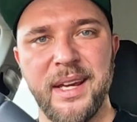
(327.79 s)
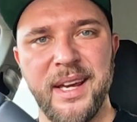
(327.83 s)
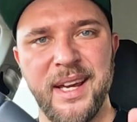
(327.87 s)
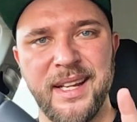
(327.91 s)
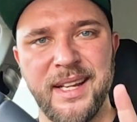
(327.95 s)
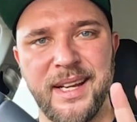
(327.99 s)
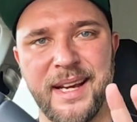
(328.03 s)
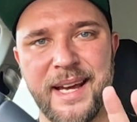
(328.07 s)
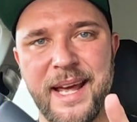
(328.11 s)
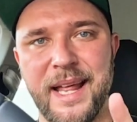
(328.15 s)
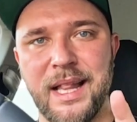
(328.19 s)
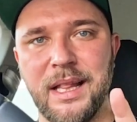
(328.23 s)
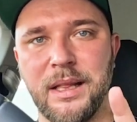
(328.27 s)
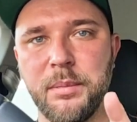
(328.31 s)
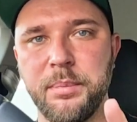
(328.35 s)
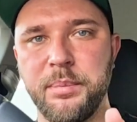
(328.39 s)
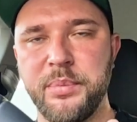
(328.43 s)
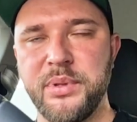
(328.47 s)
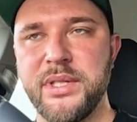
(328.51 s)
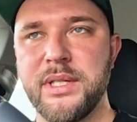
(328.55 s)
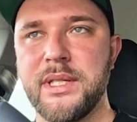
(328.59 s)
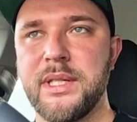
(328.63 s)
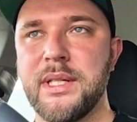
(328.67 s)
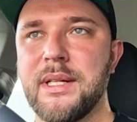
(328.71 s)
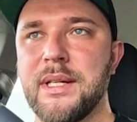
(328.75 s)
it
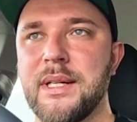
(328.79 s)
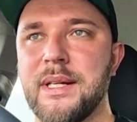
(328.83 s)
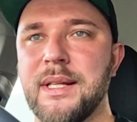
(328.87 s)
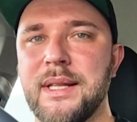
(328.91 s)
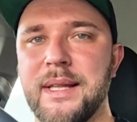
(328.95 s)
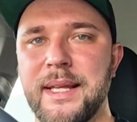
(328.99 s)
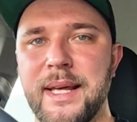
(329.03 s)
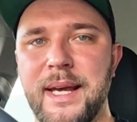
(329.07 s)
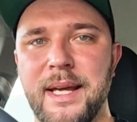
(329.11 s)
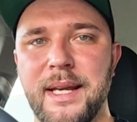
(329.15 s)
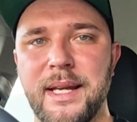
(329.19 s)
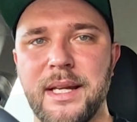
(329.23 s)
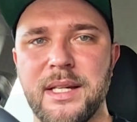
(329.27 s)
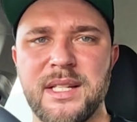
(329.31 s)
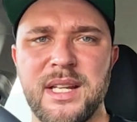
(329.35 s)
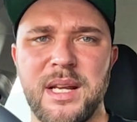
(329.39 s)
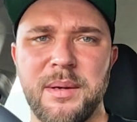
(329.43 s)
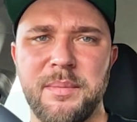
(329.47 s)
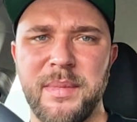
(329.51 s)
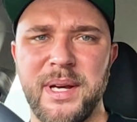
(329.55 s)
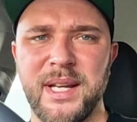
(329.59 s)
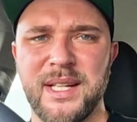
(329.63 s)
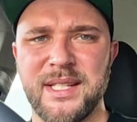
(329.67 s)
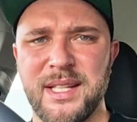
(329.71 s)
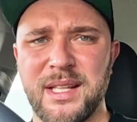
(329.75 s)
helps learners
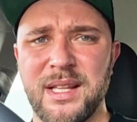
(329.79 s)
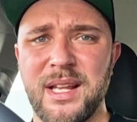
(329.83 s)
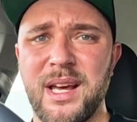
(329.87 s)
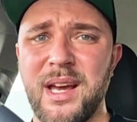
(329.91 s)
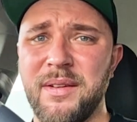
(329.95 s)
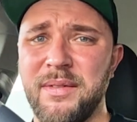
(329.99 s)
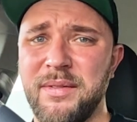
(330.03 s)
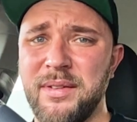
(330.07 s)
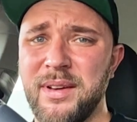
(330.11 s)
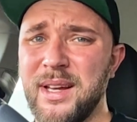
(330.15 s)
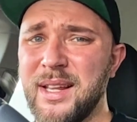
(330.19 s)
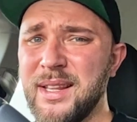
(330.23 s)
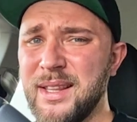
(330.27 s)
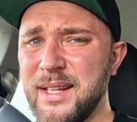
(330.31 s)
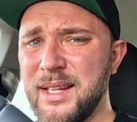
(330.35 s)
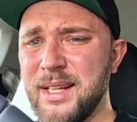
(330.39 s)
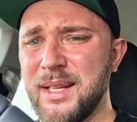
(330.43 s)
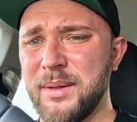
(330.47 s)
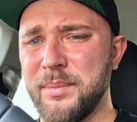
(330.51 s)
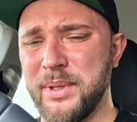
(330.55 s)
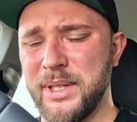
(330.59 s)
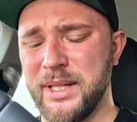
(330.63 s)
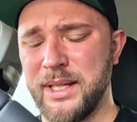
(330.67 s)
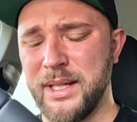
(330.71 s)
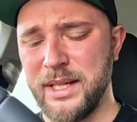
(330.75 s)
and makes the life a little
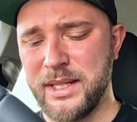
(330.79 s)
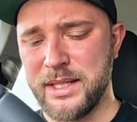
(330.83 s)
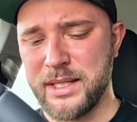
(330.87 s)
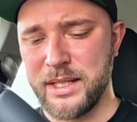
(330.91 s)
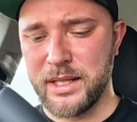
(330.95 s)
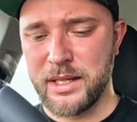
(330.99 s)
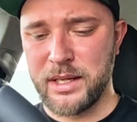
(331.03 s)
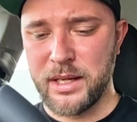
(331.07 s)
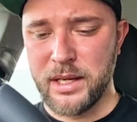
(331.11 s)
bit easier.